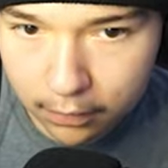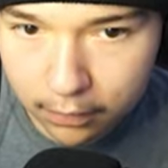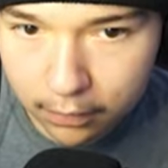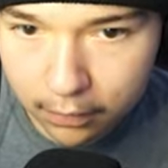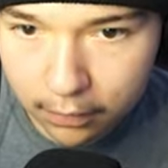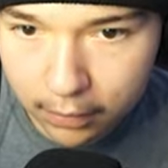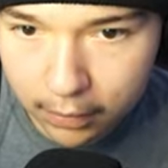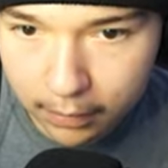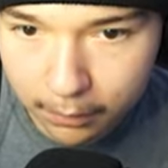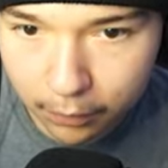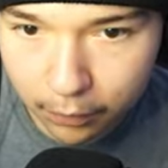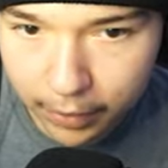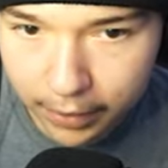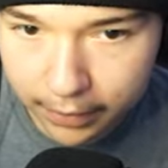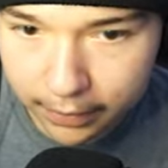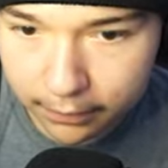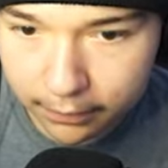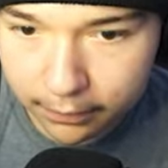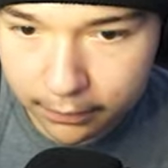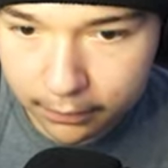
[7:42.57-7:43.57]
Hold up. Wait.
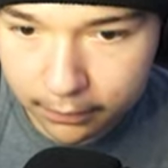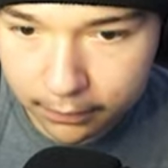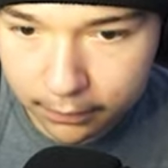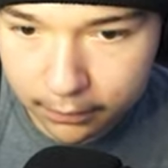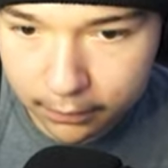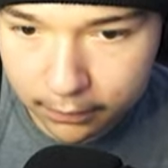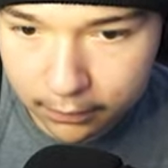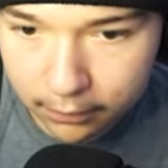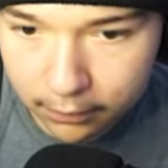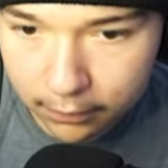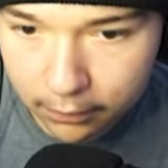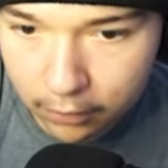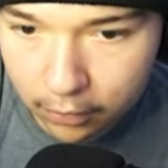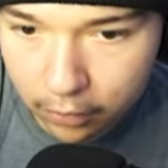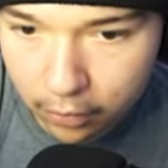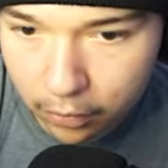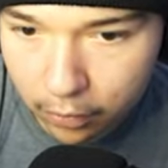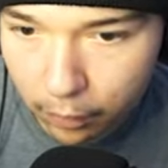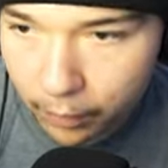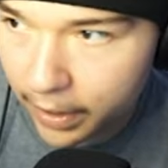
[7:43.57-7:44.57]

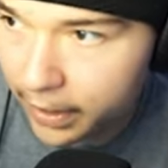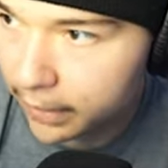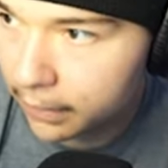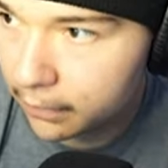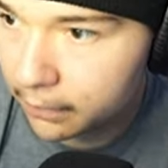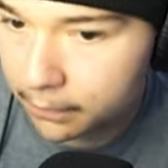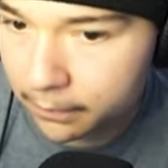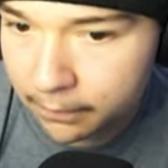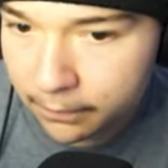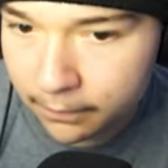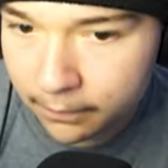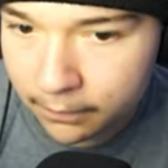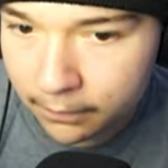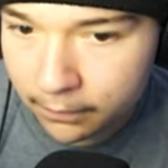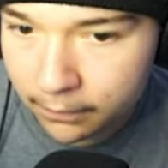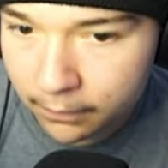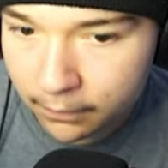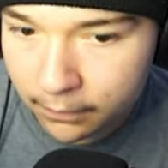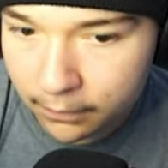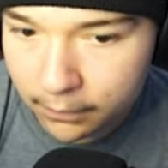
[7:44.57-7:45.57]
Wait.
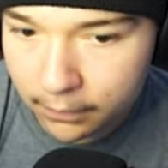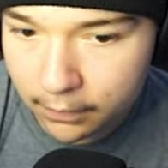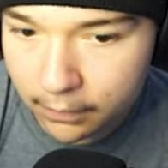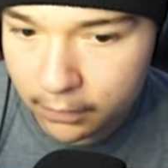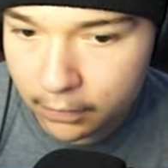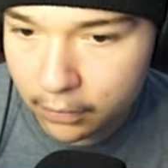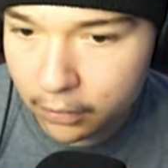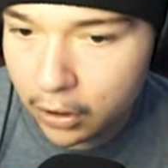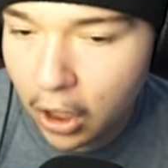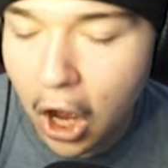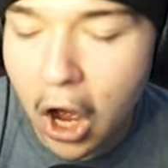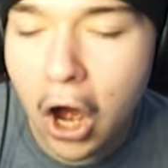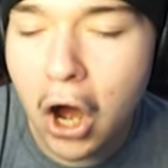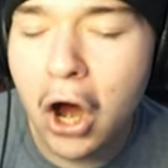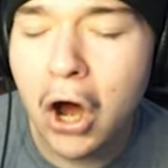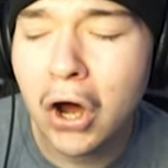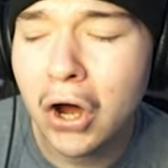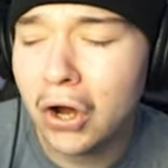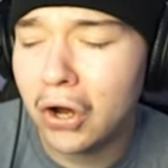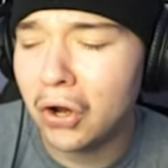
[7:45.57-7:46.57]
No.
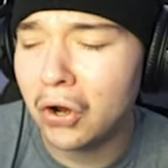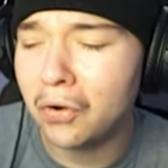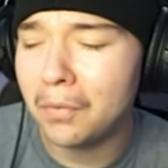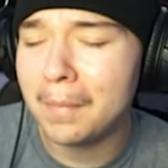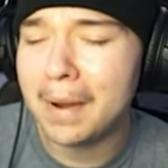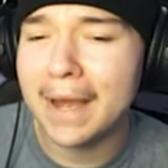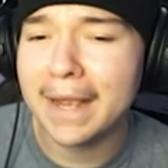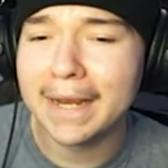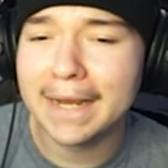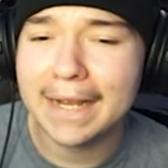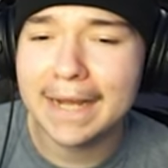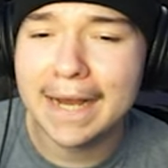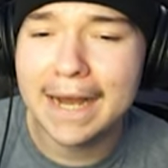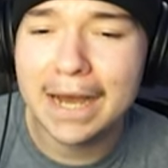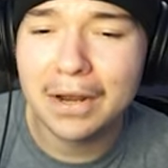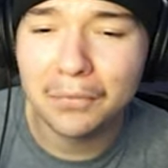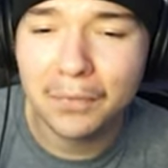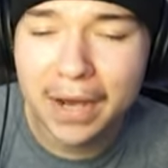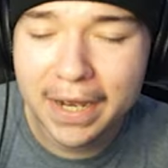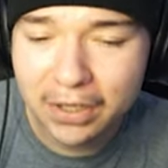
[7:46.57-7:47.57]
Oh my
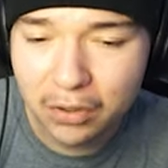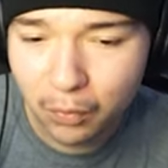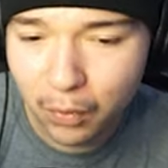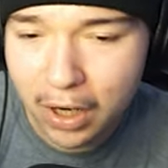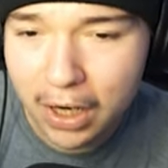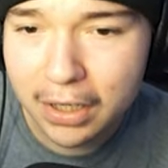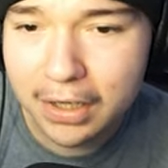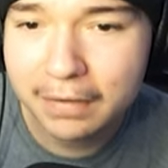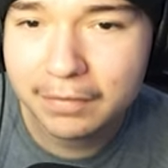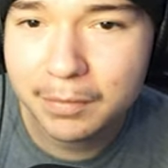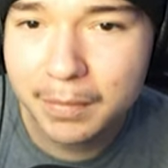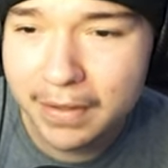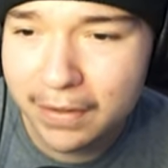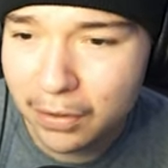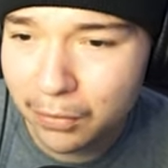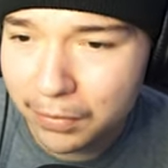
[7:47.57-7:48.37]
God. Why'd the water have to be so